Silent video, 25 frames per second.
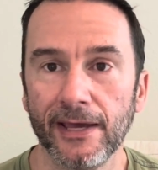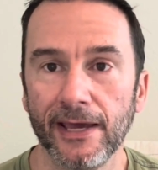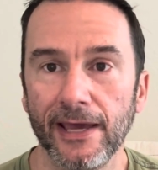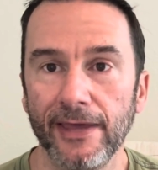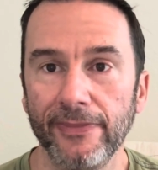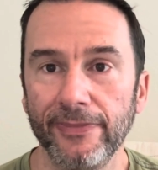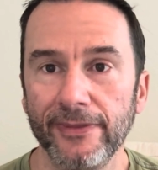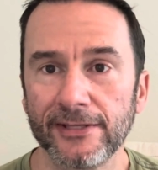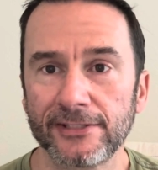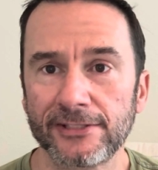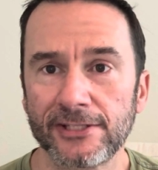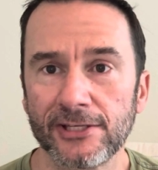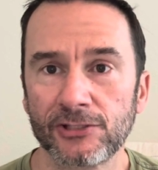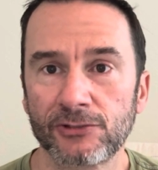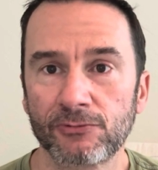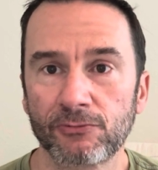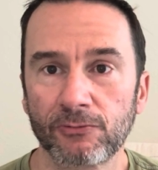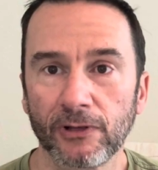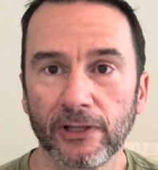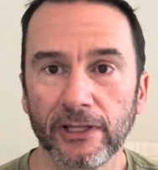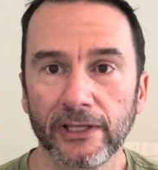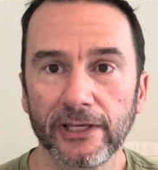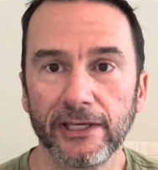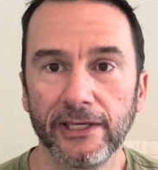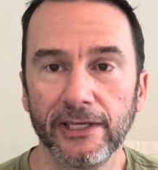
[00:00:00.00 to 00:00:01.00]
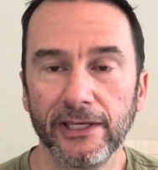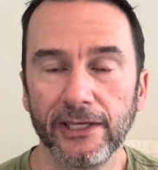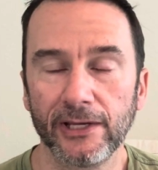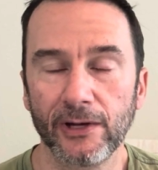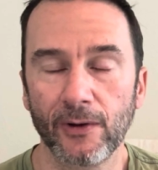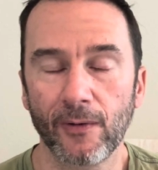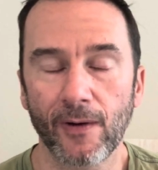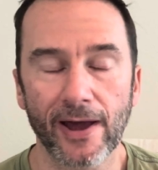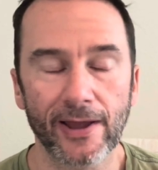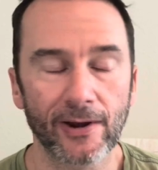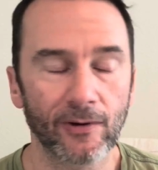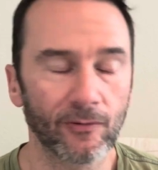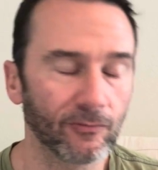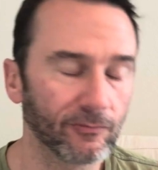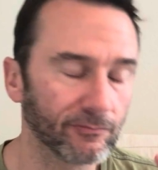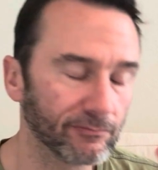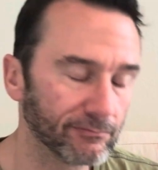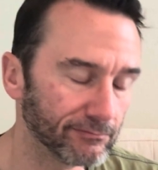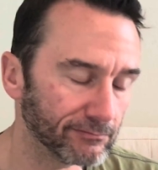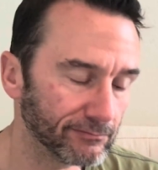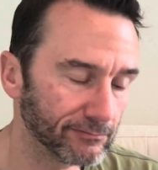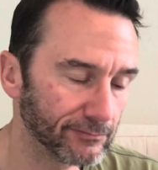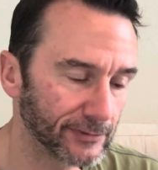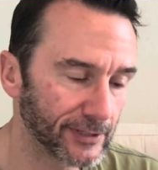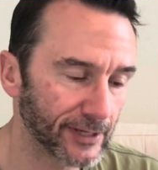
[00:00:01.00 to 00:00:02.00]
And this is really, I
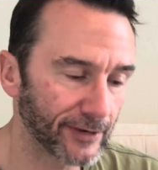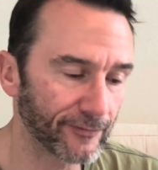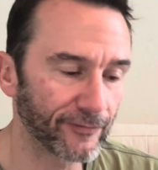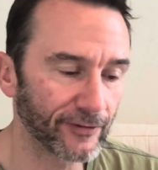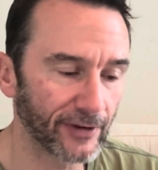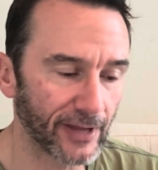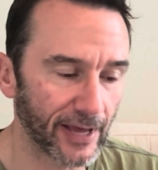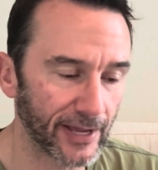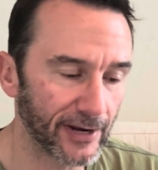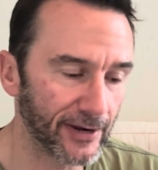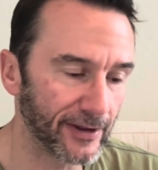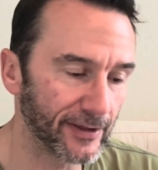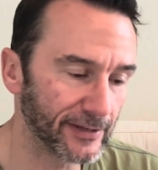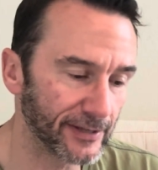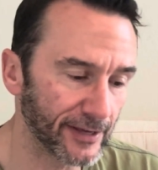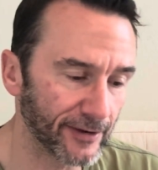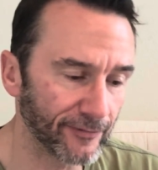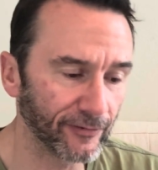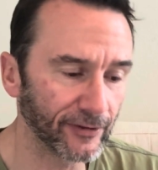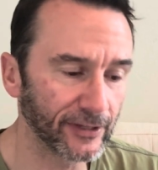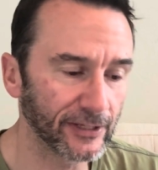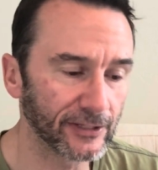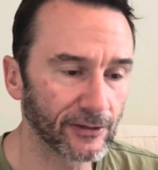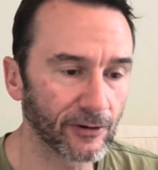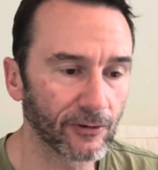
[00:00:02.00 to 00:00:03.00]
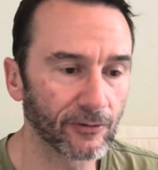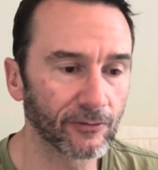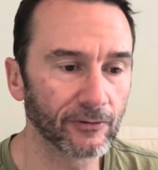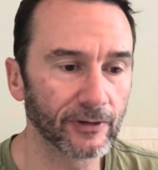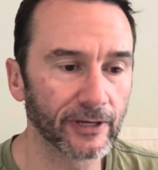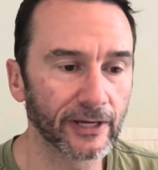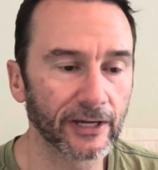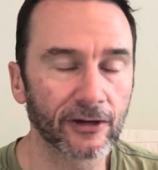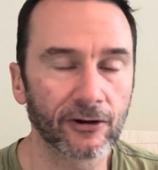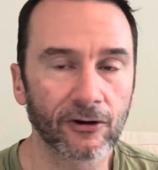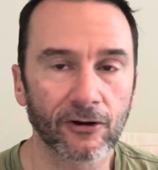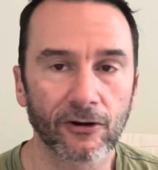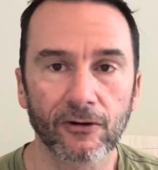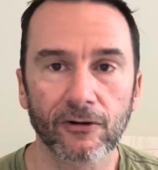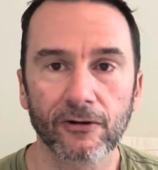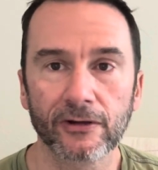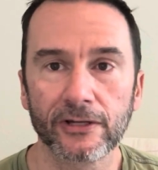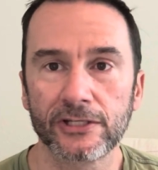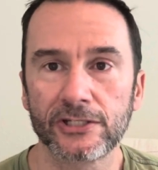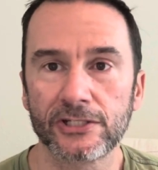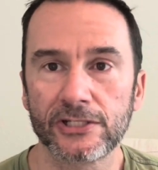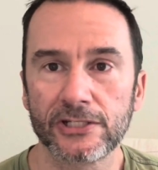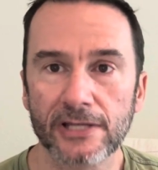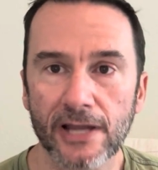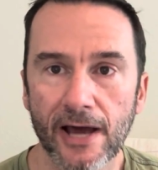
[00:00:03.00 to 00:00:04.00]
definitely don't
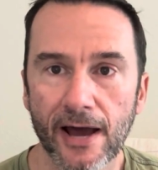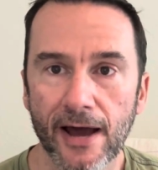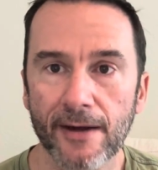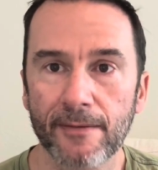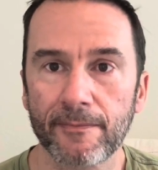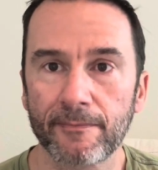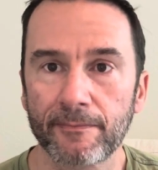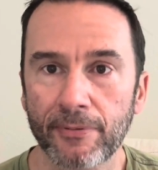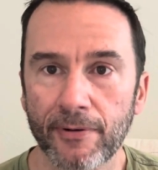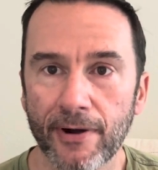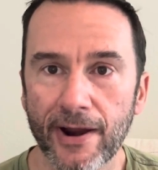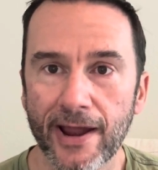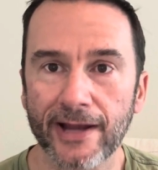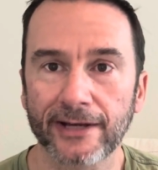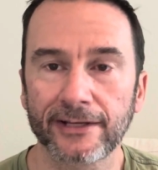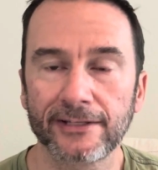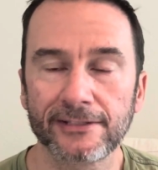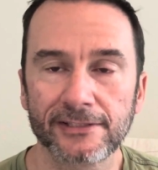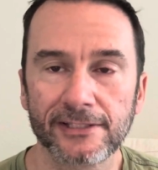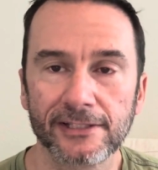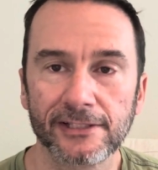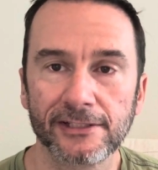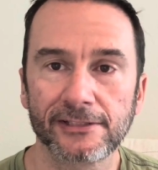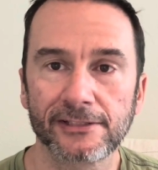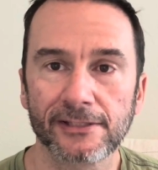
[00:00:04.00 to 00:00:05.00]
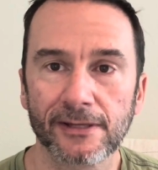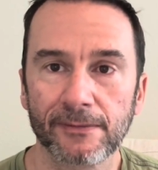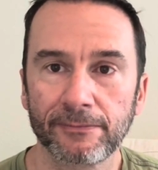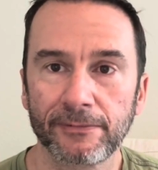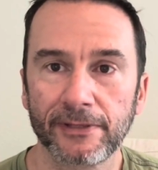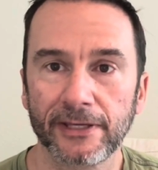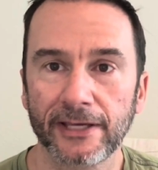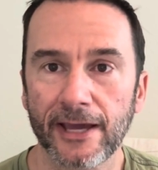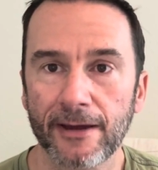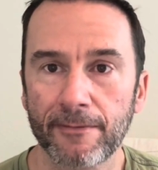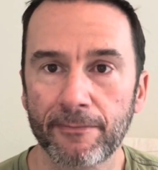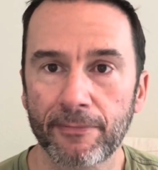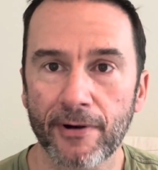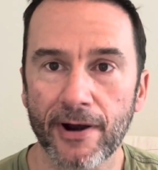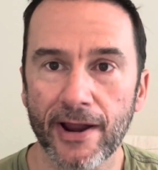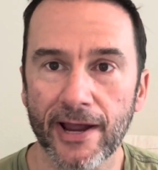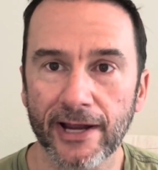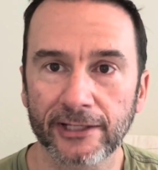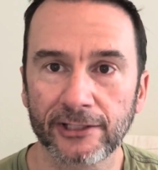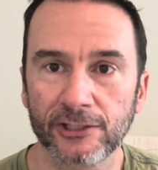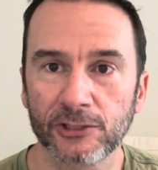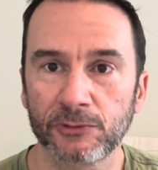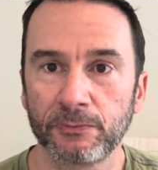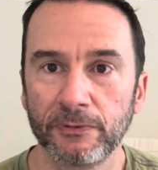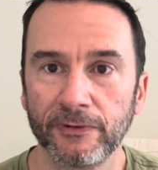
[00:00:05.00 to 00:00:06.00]
encourage not practicing something at
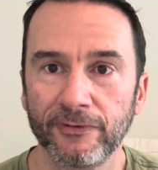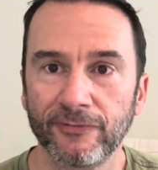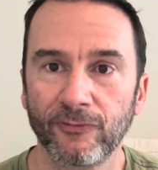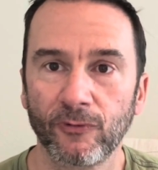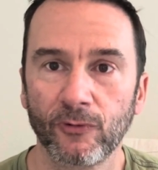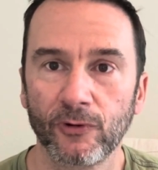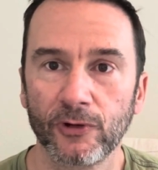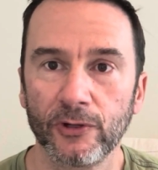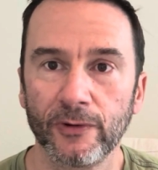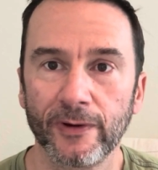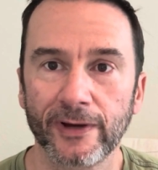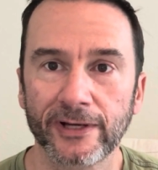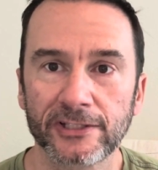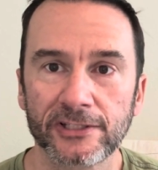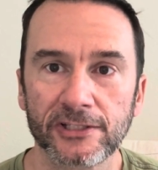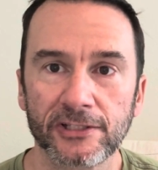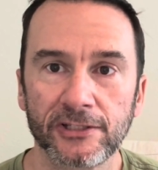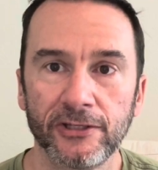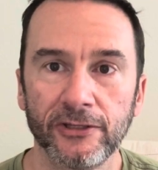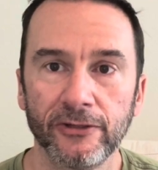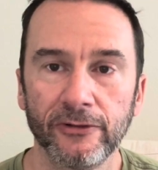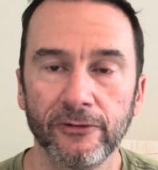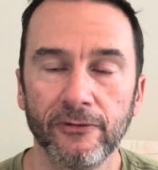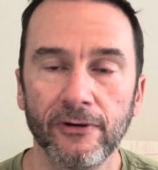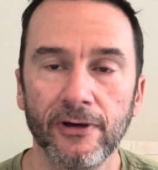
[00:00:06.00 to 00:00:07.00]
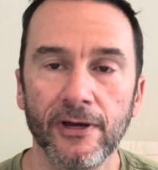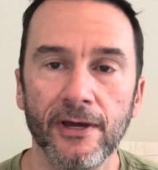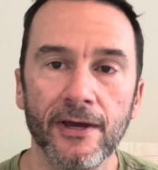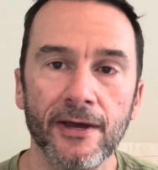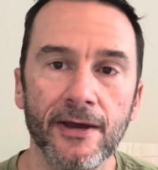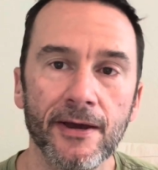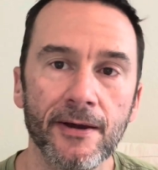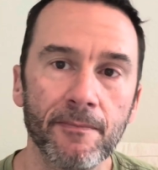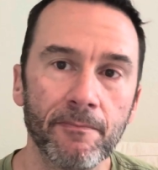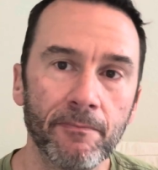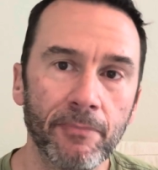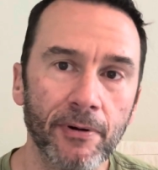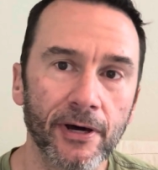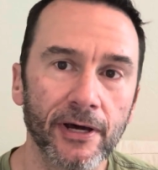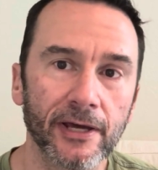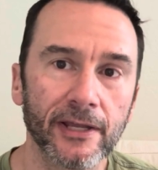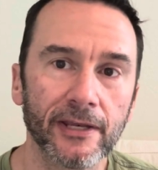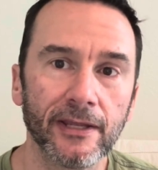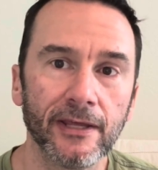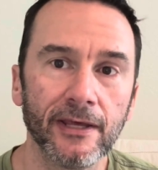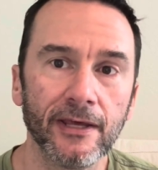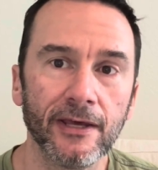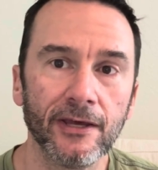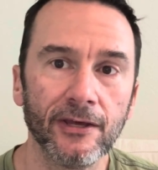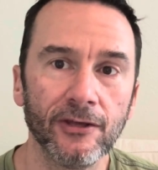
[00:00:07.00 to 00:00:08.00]
practice before you execute,
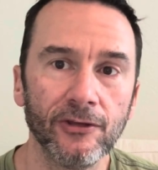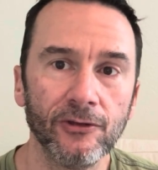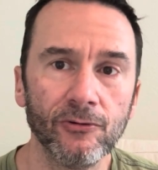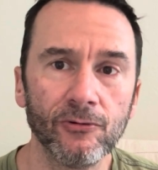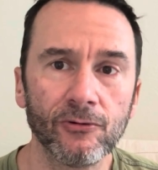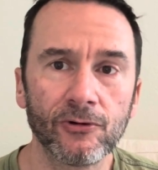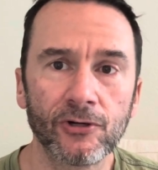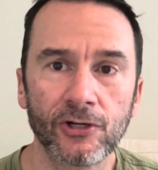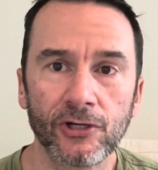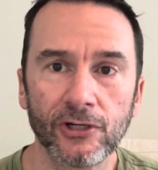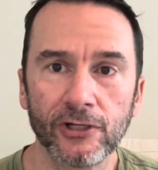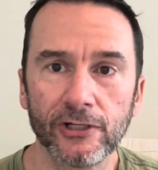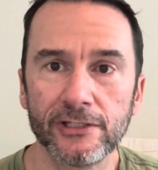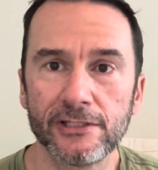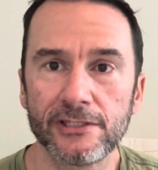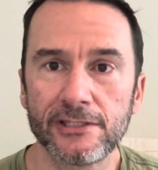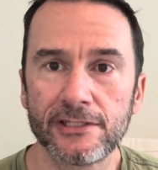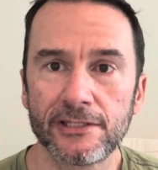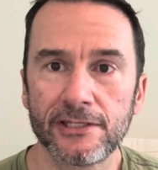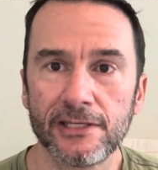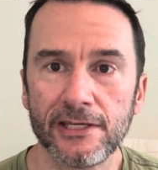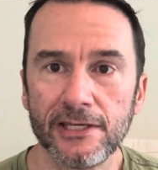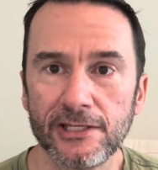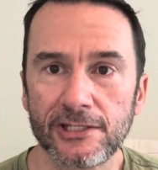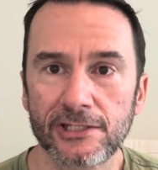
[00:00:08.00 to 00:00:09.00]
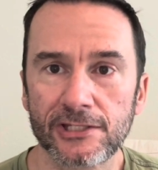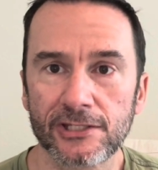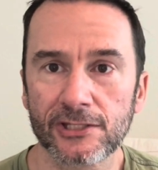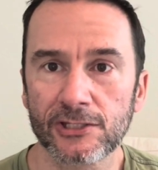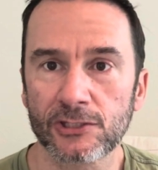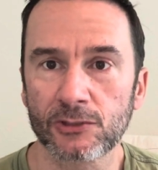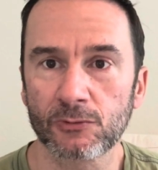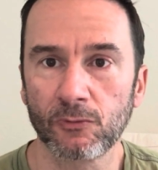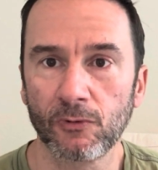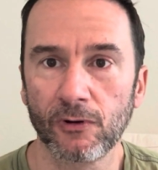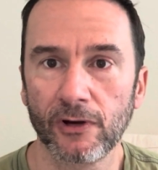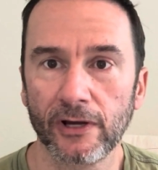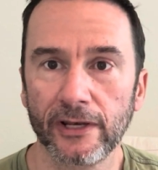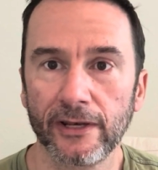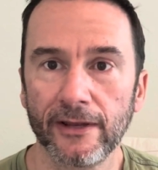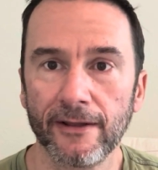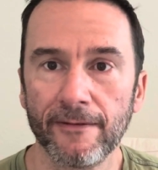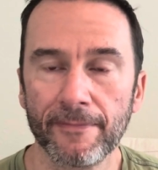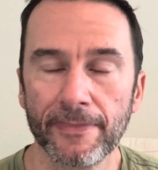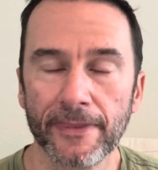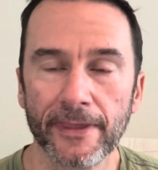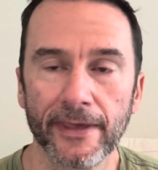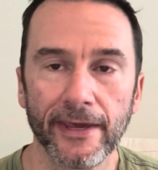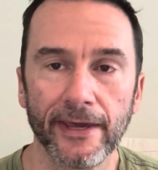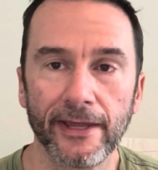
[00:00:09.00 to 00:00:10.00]
but you could teach this
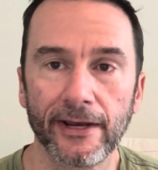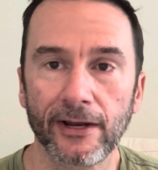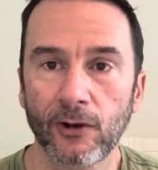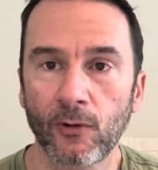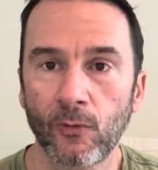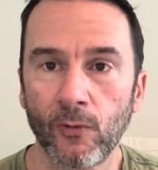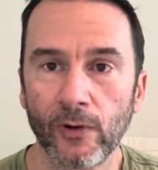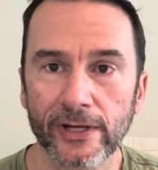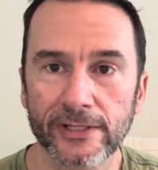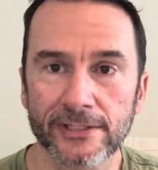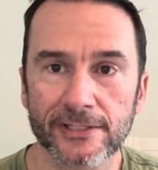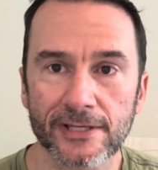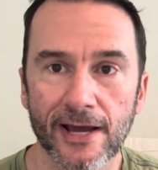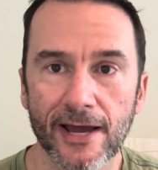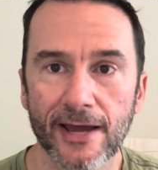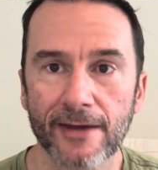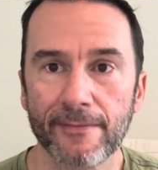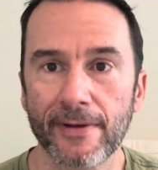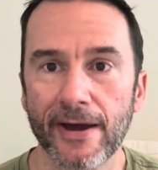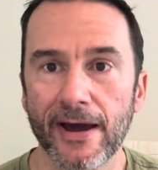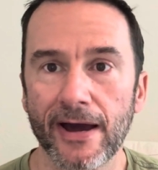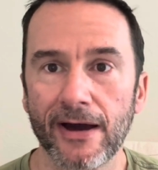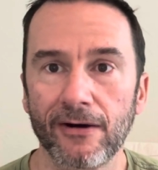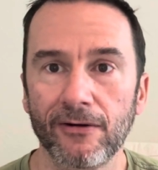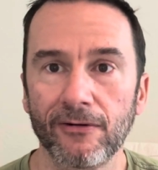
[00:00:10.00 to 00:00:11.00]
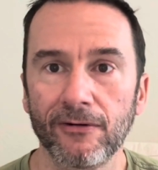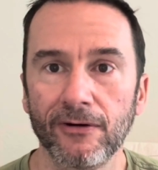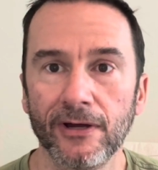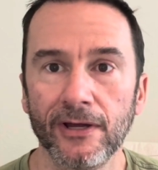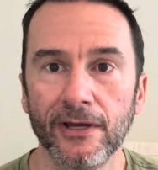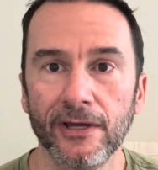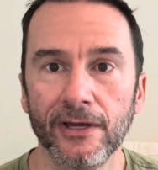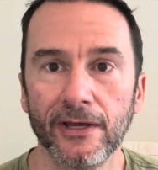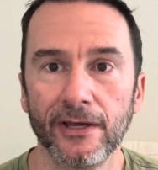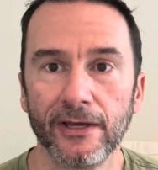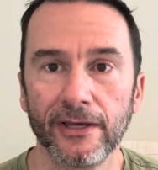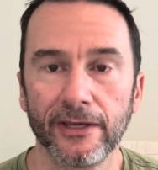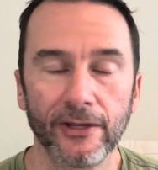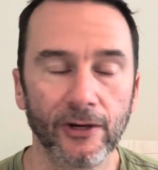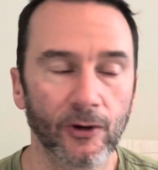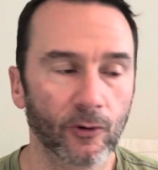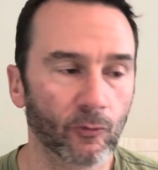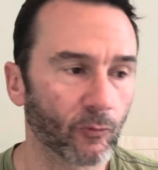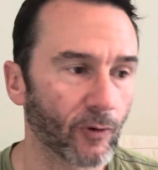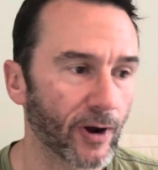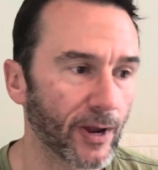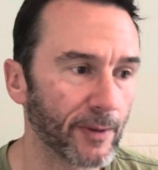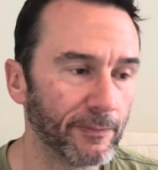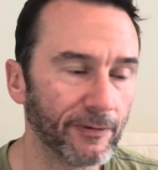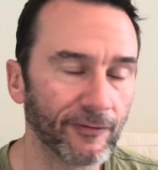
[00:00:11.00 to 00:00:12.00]
one in a quick timeout,
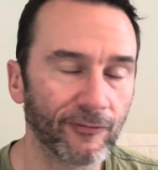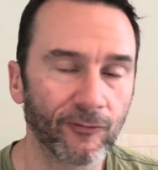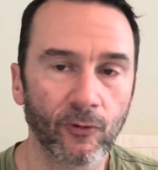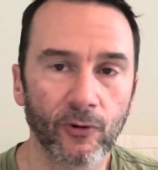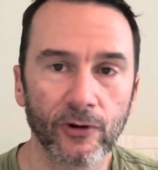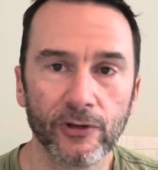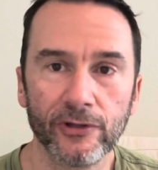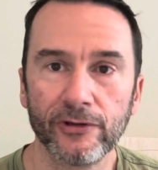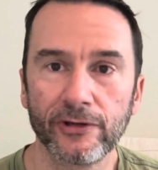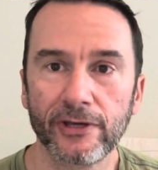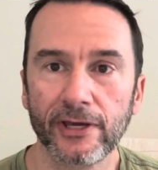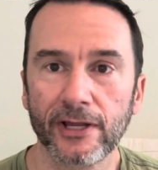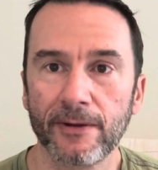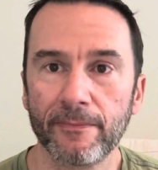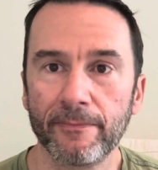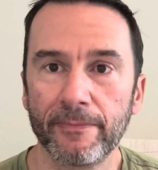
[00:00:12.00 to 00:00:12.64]
right before you get a